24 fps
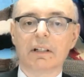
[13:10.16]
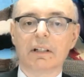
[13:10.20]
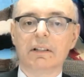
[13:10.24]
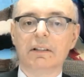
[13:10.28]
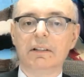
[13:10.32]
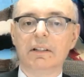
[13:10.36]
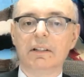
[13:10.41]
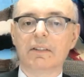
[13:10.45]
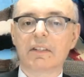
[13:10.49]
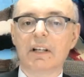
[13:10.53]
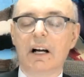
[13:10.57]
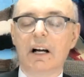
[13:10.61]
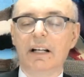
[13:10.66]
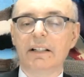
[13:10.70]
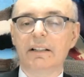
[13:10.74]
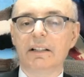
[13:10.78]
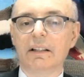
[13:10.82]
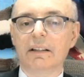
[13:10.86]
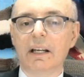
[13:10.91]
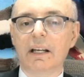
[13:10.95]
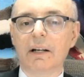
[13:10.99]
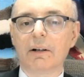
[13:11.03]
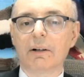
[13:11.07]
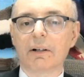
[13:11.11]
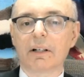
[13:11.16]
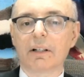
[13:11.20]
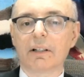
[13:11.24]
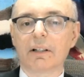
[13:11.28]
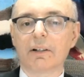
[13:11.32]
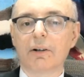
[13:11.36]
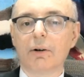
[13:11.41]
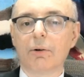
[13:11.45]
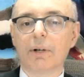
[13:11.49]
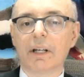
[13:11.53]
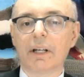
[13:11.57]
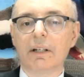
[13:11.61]
decide that they're going to
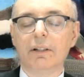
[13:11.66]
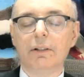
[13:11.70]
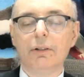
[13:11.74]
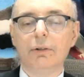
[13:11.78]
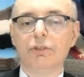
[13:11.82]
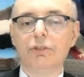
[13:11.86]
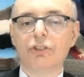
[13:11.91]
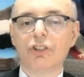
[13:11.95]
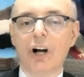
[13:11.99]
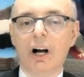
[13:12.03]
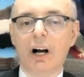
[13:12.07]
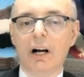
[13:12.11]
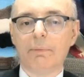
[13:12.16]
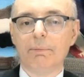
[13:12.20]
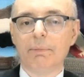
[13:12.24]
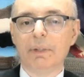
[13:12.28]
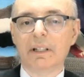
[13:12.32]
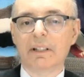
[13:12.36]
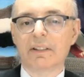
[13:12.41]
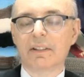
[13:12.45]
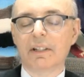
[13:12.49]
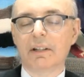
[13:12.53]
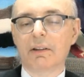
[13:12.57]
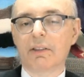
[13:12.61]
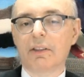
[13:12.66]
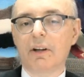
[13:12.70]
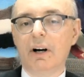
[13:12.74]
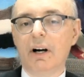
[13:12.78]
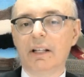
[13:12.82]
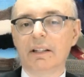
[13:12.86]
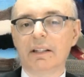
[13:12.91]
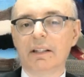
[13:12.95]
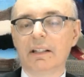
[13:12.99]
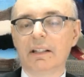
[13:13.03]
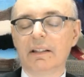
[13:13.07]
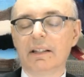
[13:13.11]
go get a new job because they
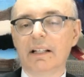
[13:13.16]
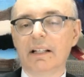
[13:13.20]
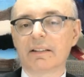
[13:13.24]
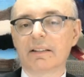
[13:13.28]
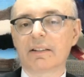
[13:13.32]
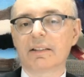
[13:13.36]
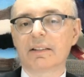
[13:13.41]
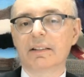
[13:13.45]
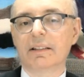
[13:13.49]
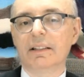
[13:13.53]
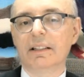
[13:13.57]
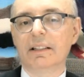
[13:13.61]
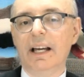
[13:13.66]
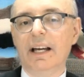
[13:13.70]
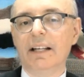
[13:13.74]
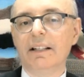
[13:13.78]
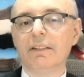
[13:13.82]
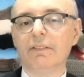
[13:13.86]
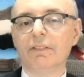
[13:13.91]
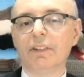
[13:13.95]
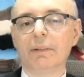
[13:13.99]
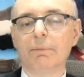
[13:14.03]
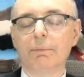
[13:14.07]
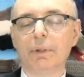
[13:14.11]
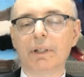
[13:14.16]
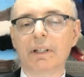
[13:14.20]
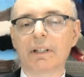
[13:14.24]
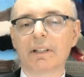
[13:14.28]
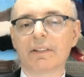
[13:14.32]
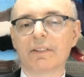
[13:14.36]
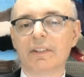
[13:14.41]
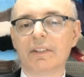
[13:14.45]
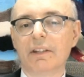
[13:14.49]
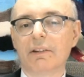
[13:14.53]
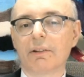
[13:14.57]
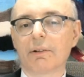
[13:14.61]
thought that that's the end of it,
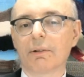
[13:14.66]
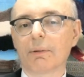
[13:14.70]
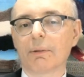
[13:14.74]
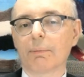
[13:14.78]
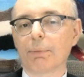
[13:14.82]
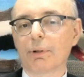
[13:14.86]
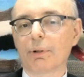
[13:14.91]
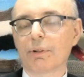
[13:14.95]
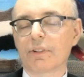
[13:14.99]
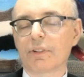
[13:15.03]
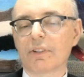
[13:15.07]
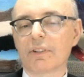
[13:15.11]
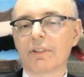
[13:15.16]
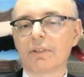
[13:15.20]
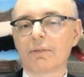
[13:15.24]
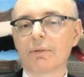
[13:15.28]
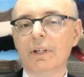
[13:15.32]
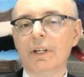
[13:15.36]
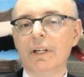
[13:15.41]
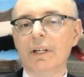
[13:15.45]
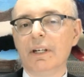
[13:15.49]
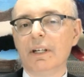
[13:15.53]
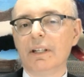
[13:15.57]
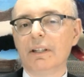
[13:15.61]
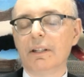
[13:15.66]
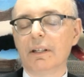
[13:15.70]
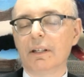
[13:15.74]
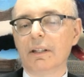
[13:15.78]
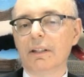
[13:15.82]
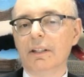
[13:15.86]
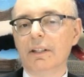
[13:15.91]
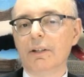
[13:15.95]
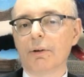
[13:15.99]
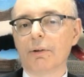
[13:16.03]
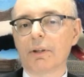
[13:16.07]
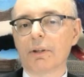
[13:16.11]
because either
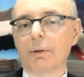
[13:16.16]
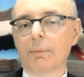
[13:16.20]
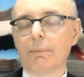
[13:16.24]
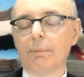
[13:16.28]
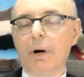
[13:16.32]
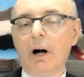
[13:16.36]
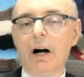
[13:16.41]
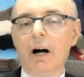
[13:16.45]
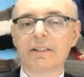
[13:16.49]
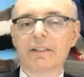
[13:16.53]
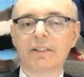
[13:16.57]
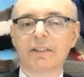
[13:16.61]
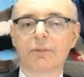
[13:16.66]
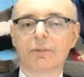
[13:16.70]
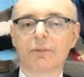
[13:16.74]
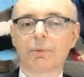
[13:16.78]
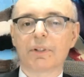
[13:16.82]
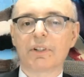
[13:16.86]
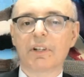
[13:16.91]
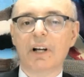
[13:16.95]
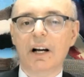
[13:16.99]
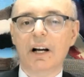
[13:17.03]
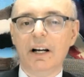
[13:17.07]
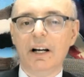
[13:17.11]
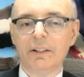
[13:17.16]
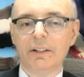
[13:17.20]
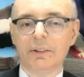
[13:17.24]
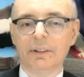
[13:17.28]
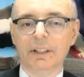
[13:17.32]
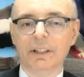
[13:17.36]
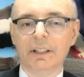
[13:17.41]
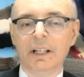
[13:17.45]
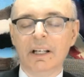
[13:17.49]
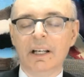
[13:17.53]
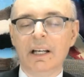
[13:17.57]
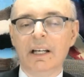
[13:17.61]
their boss is
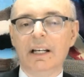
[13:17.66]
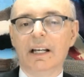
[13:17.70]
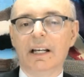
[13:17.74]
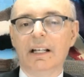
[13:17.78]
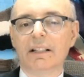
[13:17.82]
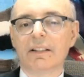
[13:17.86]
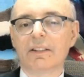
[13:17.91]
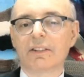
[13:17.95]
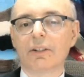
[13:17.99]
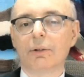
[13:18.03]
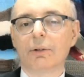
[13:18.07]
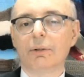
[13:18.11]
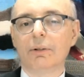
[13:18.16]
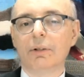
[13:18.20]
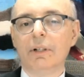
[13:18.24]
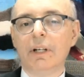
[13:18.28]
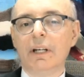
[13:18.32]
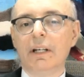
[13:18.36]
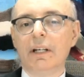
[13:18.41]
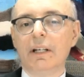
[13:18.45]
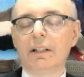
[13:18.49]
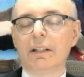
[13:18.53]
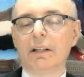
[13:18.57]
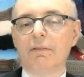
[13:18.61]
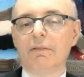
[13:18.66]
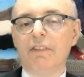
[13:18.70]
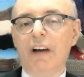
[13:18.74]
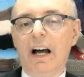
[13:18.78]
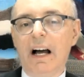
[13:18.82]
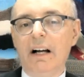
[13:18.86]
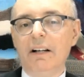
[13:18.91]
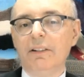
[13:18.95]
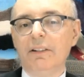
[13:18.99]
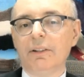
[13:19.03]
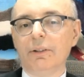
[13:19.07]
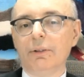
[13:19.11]
retiring, and so the
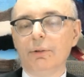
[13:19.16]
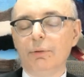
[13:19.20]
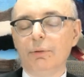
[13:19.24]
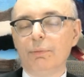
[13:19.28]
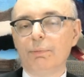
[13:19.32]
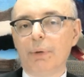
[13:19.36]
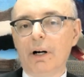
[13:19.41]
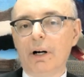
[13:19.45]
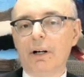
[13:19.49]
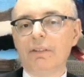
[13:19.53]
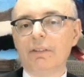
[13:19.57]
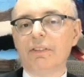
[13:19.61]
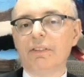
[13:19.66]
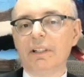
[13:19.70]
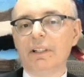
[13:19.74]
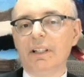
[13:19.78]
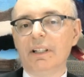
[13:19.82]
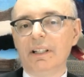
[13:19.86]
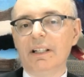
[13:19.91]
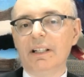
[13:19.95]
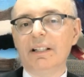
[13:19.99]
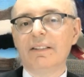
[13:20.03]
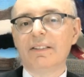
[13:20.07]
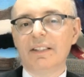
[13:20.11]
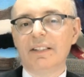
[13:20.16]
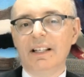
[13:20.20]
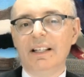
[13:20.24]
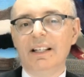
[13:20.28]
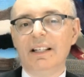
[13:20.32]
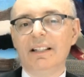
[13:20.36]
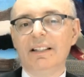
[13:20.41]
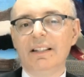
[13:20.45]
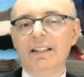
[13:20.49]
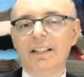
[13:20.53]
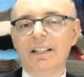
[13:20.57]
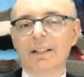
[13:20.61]
value part of it is
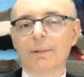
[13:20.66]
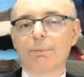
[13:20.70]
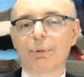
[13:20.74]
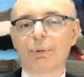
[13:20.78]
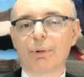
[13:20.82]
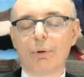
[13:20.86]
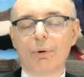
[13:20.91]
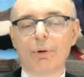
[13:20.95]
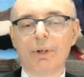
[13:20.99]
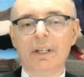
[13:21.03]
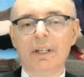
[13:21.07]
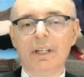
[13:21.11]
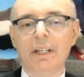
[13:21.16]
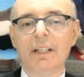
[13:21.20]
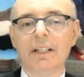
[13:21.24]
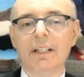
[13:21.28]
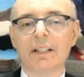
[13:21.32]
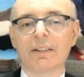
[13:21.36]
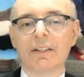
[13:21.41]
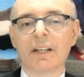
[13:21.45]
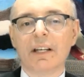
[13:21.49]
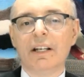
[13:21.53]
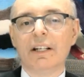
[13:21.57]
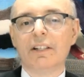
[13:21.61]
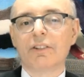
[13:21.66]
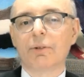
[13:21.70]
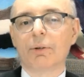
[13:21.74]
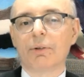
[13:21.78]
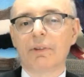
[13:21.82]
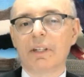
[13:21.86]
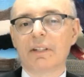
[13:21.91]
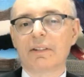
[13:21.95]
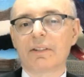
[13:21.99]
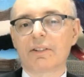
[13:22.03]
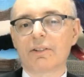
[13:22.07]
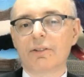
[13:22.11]
in the employees. So
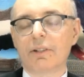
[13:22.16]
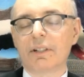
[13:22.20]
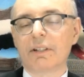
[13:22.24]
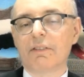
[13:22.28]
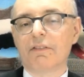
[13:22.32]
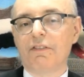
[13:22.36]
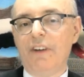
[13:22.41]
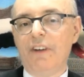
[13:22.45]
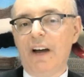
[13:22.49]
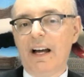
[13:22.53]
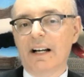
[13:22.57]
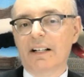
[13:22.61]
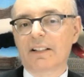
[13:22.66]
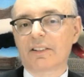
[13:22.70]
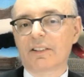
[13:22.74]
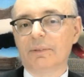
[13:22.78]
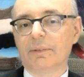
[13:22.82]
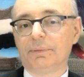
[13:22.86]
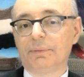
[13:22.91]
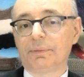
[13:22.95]
this could affect